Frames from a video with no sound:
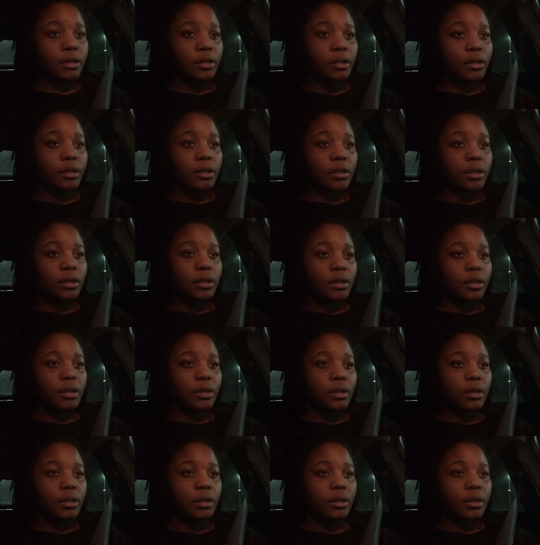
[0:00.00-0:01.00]

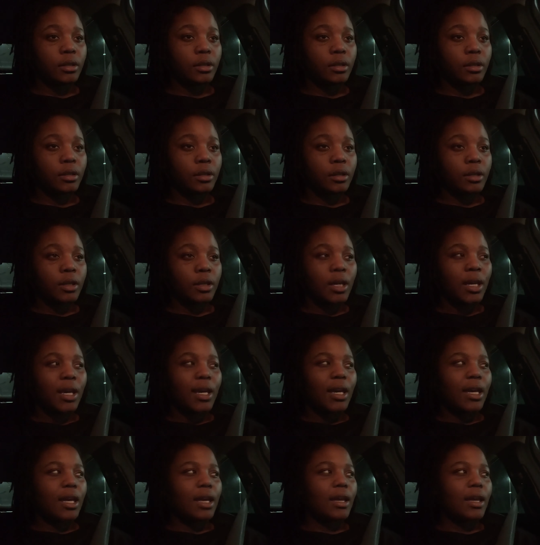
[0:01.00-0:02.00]

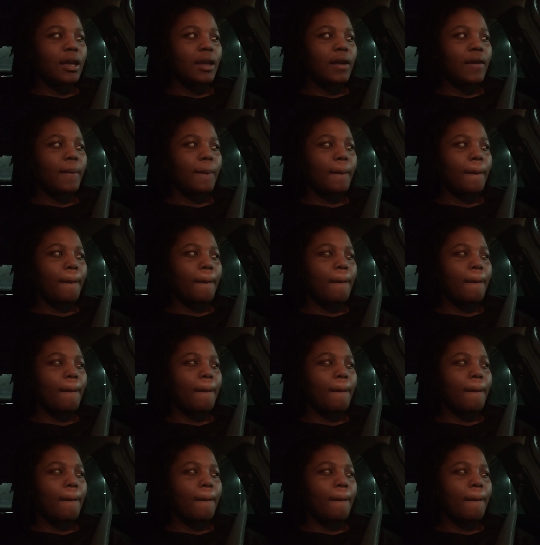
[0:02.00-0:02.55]
Nothing is said.